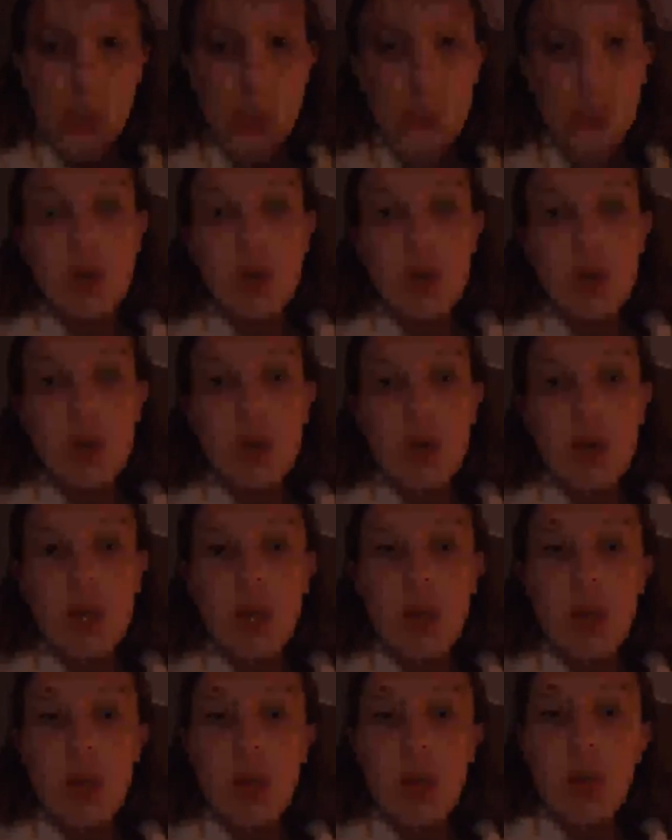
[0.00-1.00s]
you long
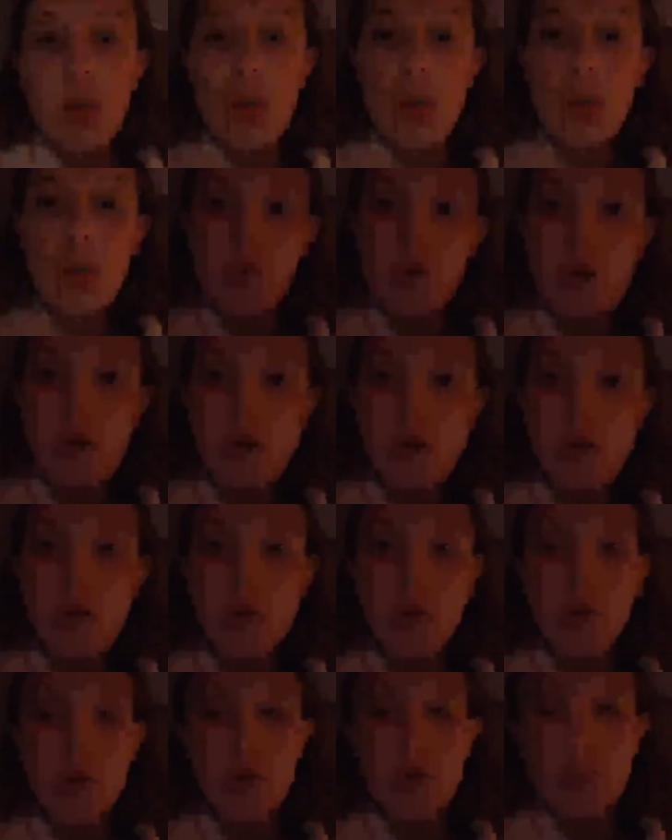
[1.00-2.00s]
world.
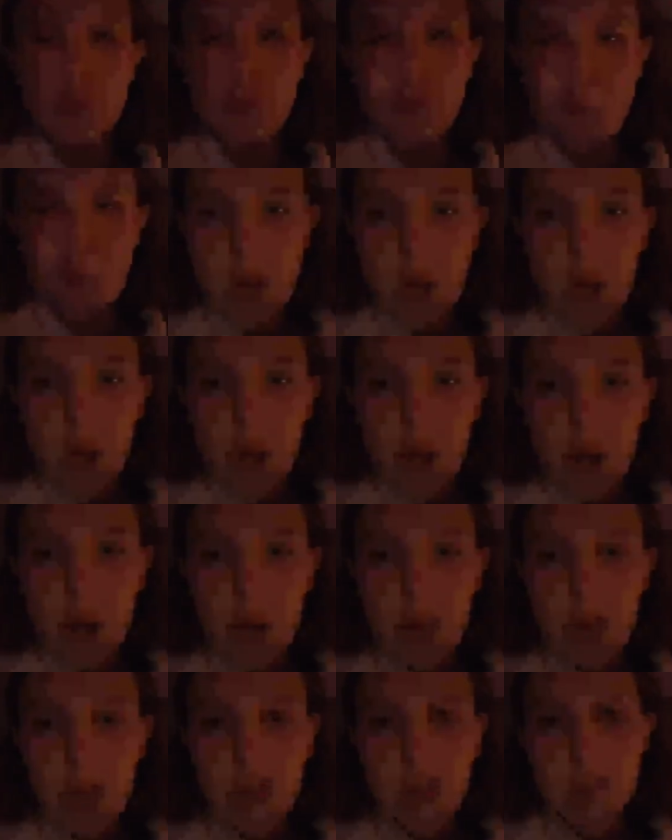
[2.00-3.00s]

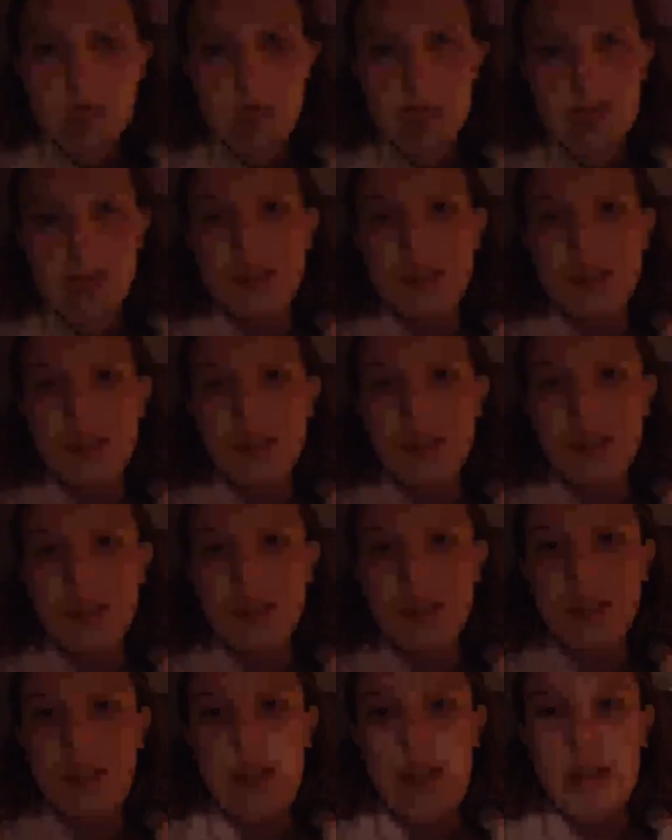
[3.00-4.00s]
Other experience you
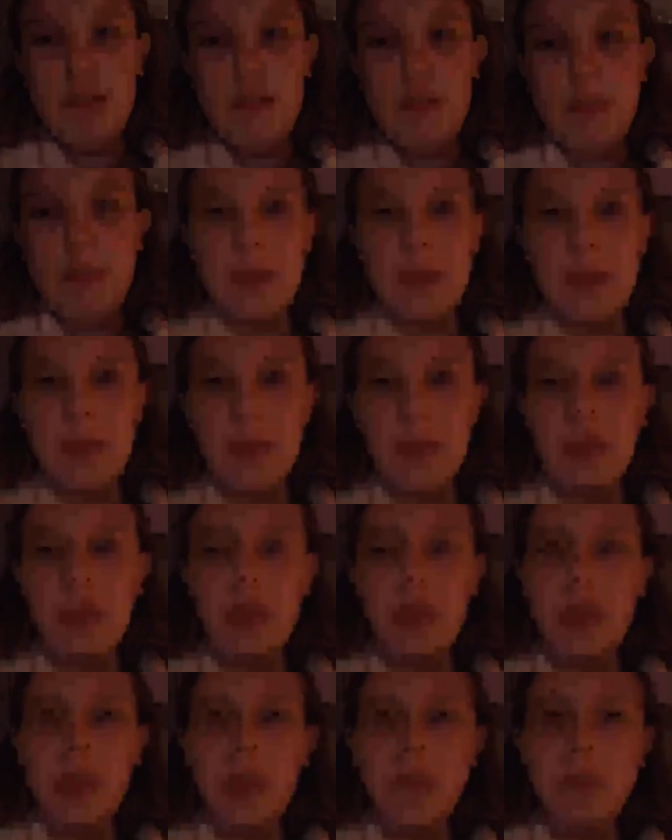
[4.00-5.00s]
wish you had from public
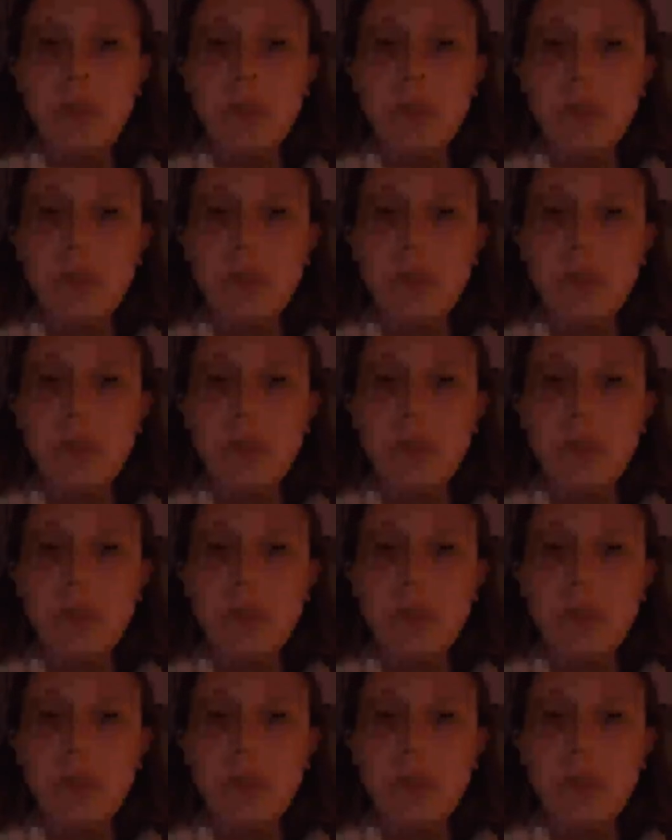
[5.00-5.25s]
school?